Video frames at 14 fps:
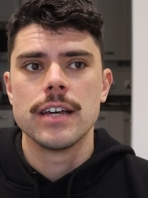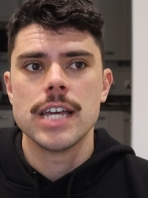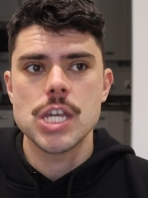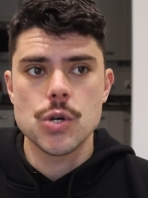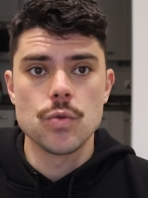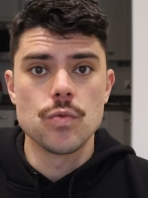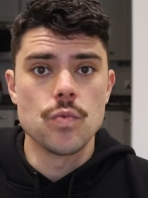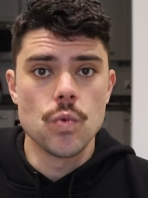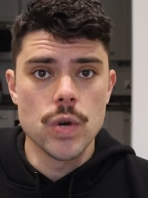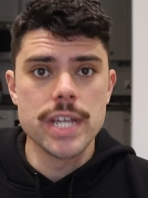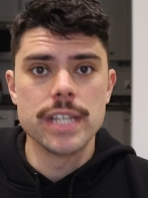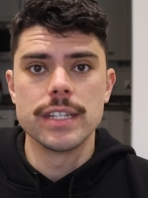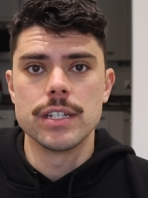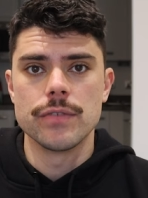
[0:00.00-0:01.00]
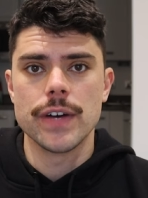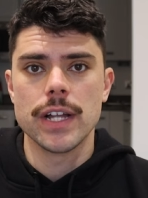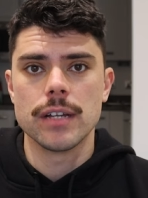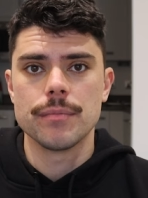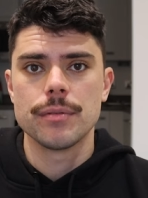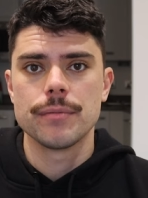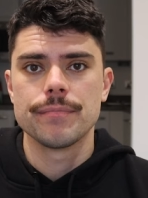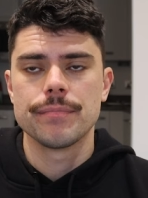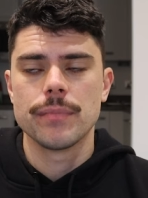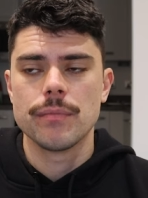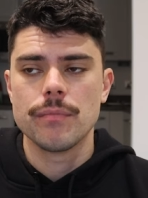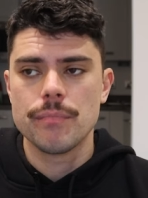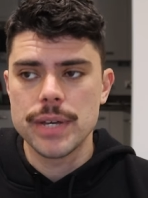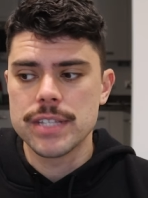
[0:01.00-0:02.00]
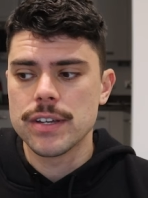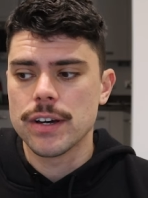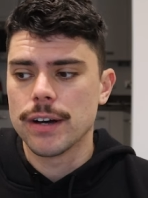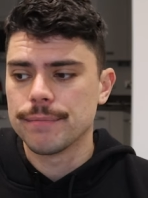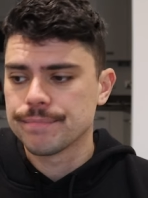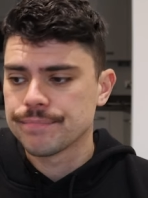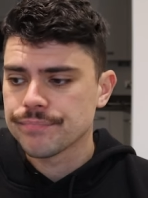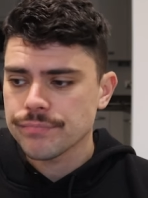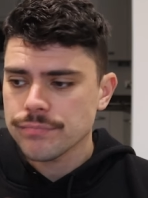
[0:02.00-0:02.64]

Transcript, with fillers: he could really develop big time.